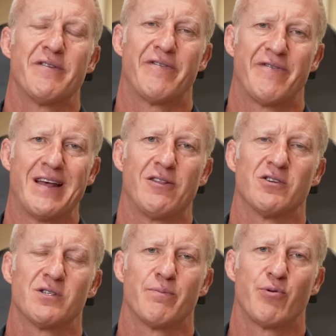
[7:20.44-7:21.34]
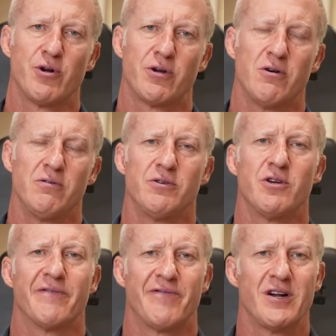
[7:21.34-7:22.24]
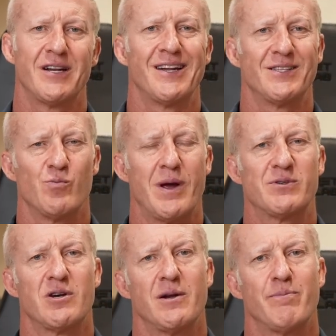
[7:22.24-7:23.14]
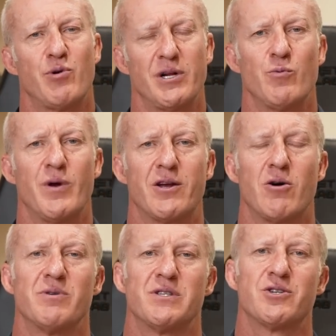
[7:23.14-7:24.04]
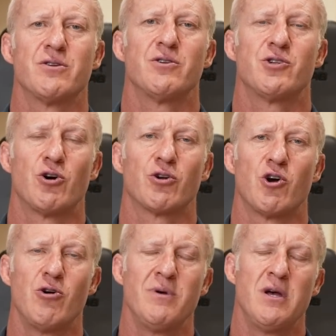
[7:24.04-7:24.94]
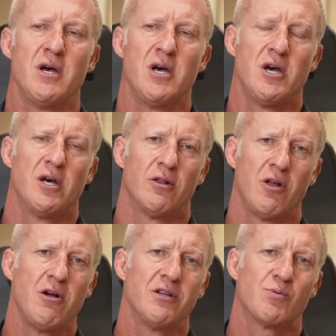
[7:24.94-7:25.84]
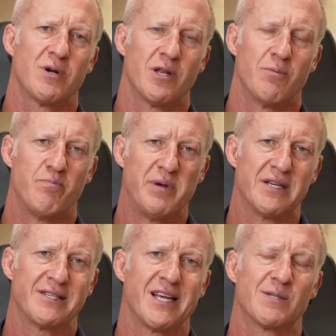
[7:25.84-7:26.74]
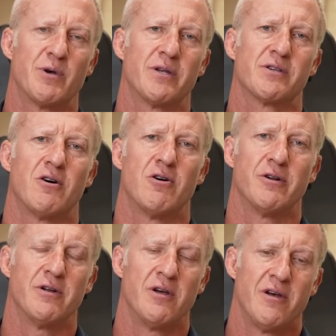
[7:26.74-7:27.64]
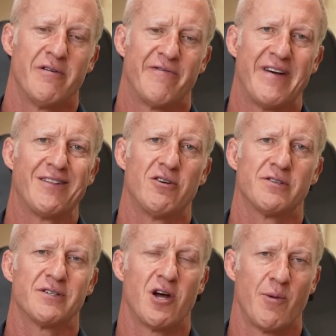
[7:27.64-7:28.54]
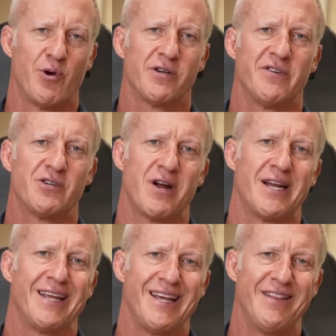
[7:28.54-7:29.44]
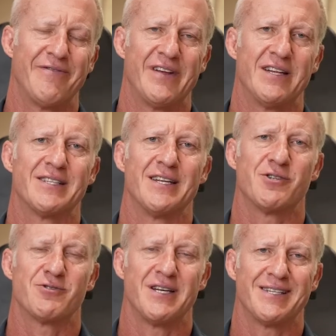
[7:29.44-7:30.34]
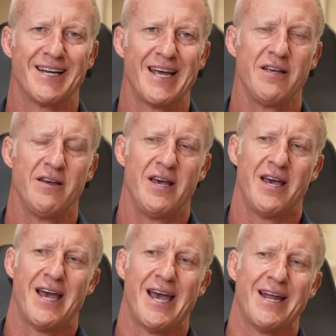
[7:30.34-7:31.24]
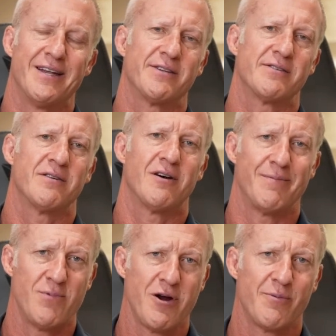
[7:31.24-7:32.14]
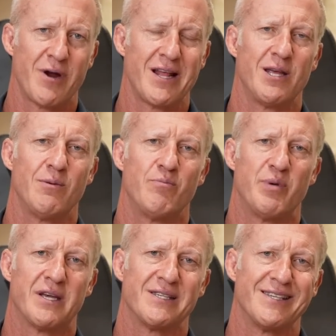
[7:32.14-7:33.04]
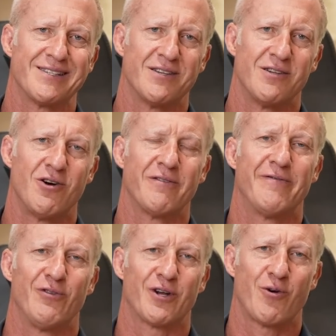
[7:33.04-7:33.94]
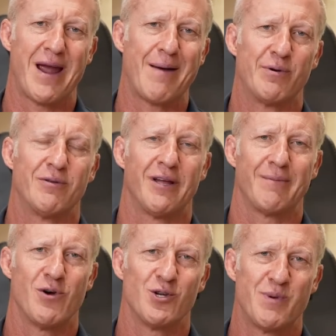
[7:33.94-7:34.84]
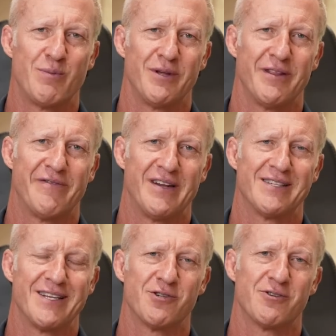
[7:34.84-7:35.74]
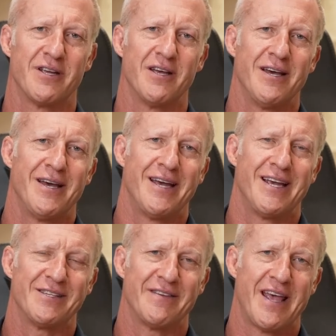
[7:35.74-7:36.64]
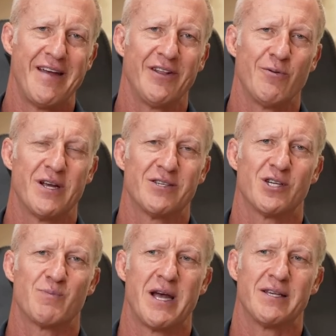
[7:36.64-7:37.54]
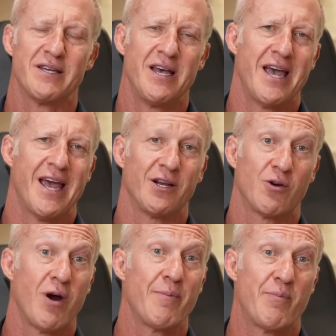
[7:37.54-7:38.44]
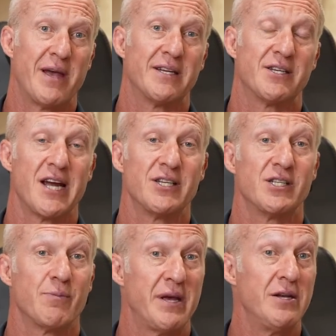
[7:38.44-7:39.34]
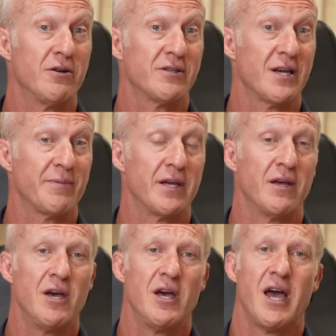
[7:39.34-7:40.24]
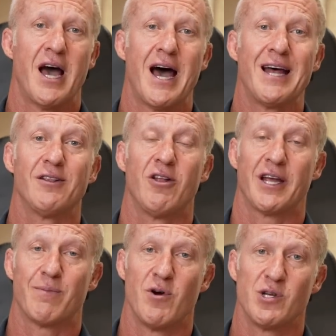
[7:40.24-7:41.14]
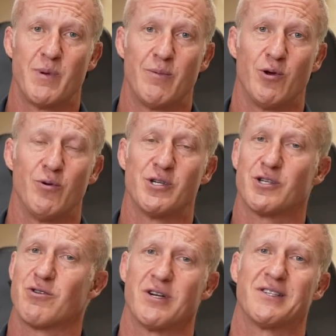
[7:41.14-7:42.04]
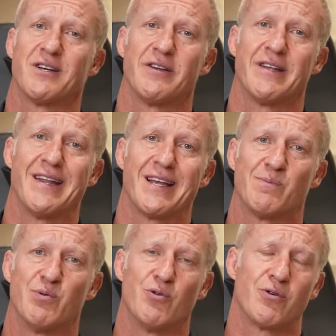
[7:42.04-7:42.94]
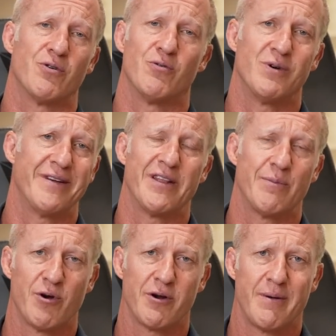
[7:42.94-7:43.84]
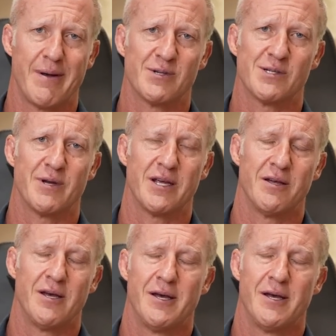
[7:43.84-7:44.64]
Fat Loss Protocol. You can find it at his website, bodyrecomposition.com. Lyle is one of the biggest experts on fat loss and hypertrophy training in the fitness industry today. And I admire him greatly because he's not full of crap like most people in the fitness industry. He's heavily research-based and quite prepared to change his opinion on something, unlike most people who are just trying to sell you their next book or whatever their program happens to be.